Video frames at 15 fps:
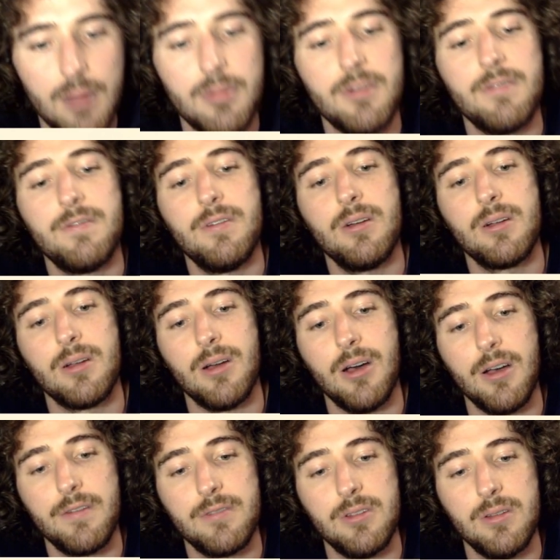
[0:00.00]
Fuck
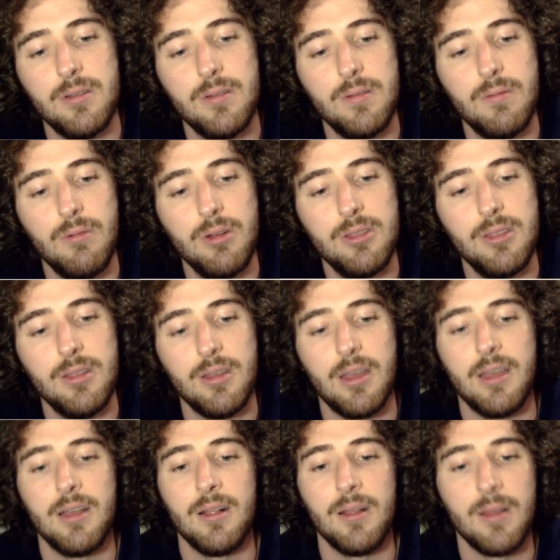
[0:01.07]
off, dude. What the
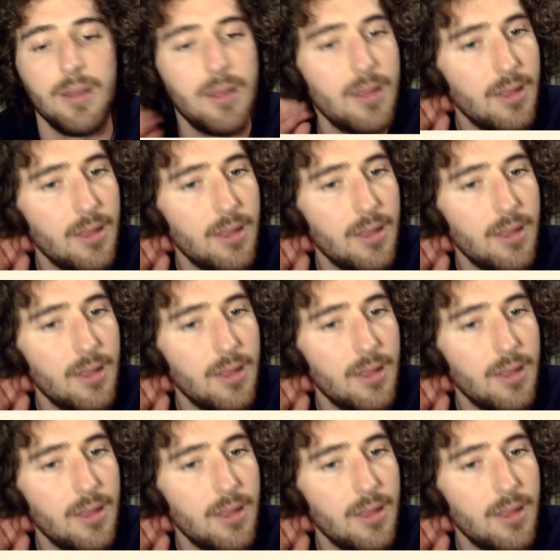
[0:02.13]
hell?